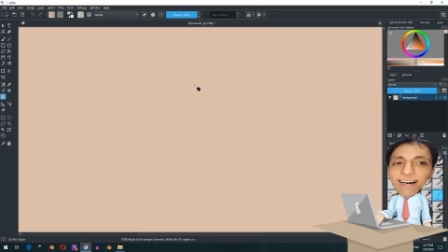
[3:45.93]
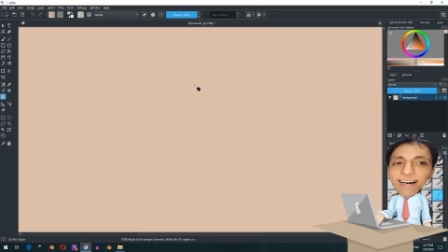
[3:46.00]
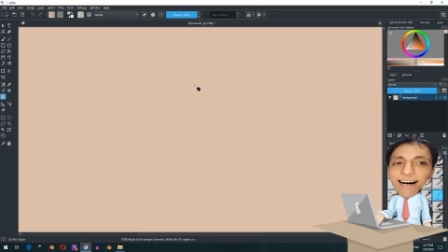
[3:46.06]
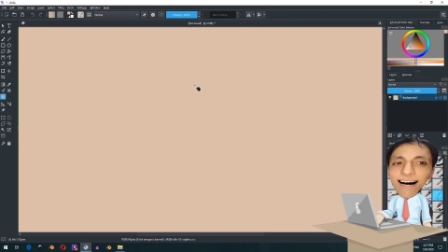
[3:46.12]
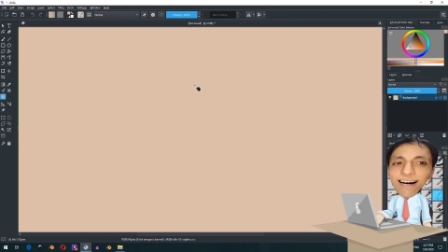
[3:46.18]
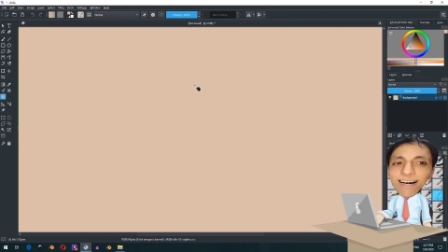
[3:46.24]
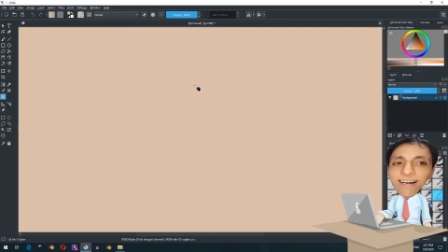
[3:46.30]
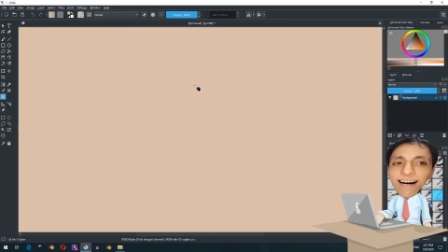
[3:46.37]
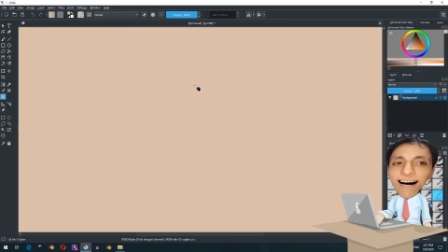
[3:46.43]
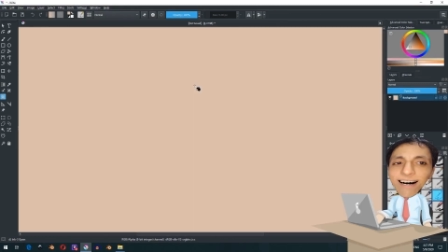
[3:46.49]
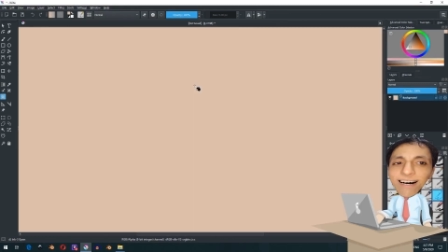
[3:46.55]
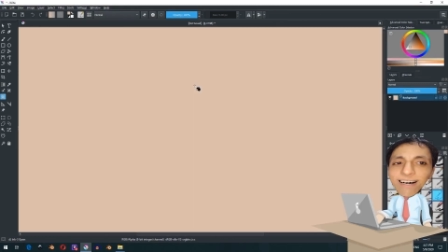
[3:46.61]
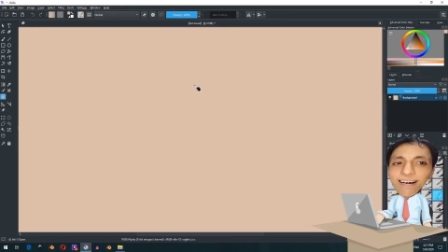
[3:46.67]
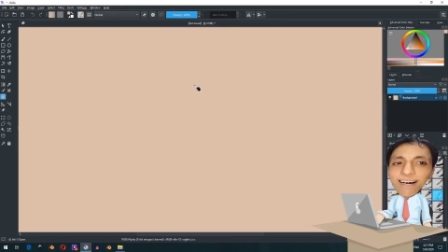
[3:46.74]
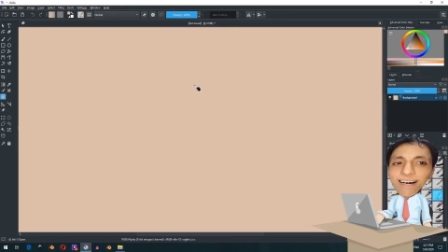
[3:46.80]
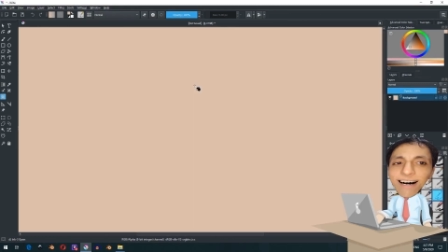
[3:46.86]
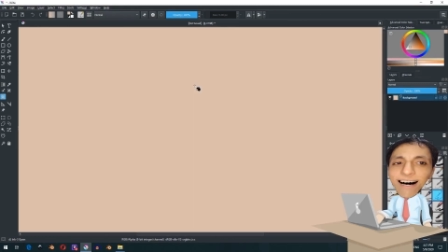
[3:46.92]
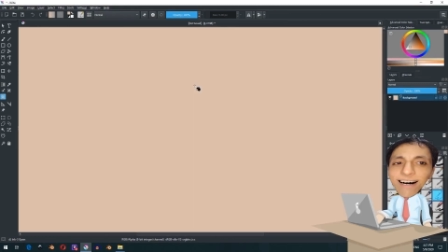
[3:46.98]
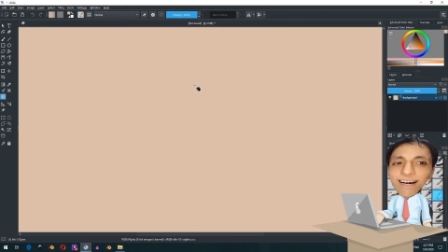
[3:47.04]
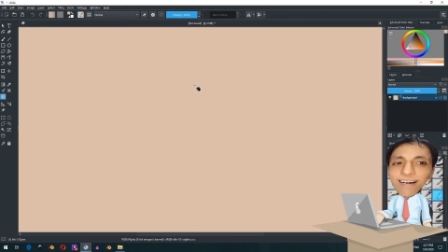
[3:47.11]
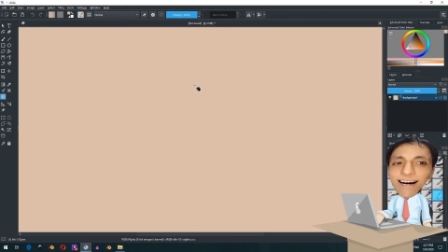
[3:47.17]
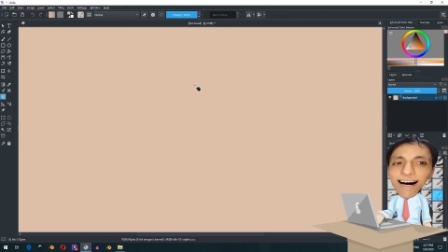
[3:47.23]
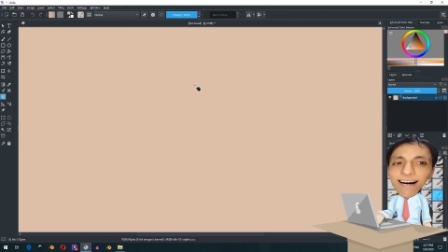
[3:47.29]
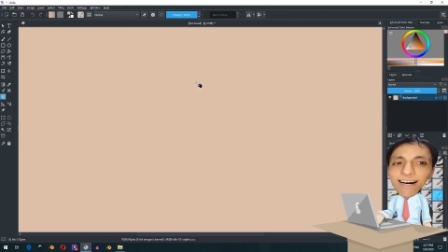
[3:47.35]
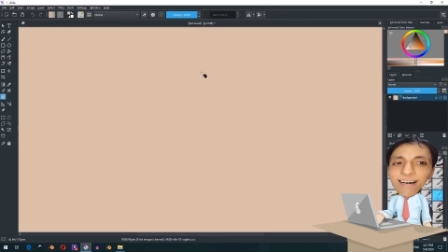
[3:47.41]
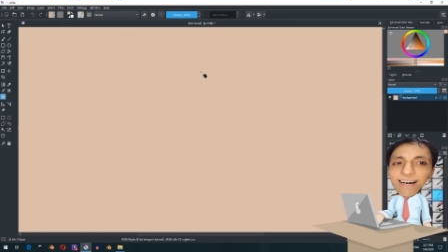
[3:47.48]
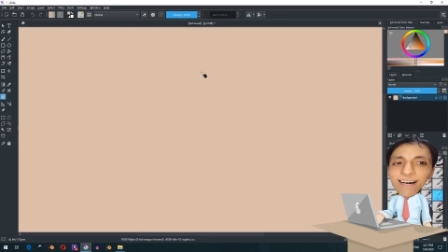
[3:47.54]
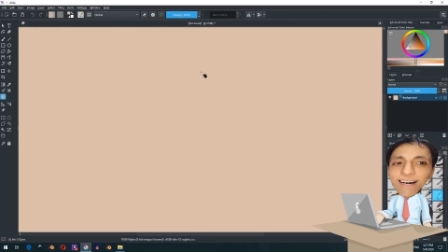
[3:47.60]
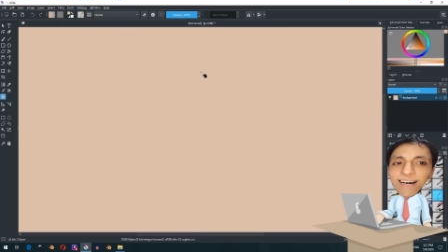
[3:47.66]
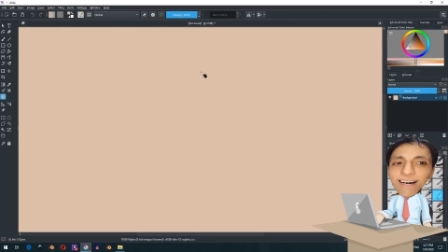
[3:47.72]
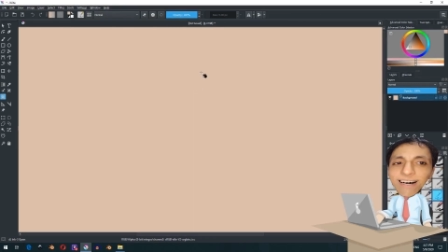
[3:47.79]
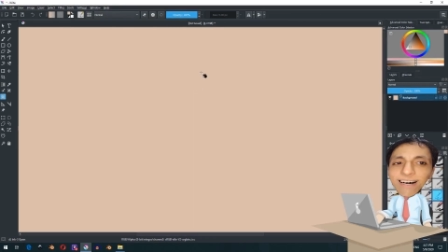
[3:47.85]
Great, this will be your
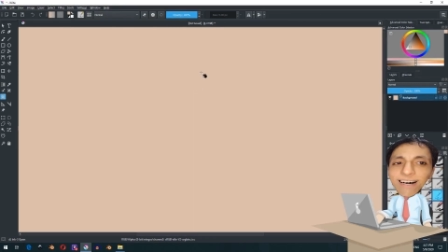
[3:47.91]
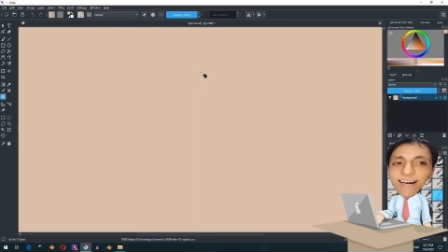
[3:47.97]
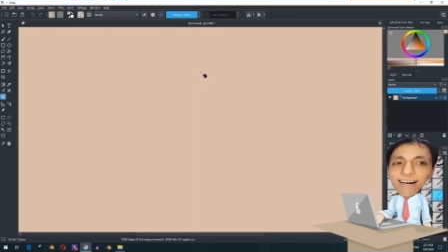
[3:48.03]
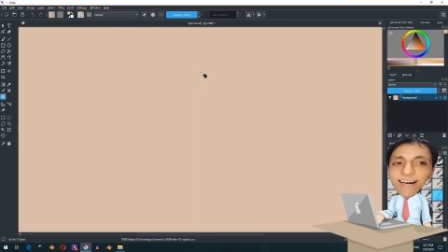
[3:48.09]
background.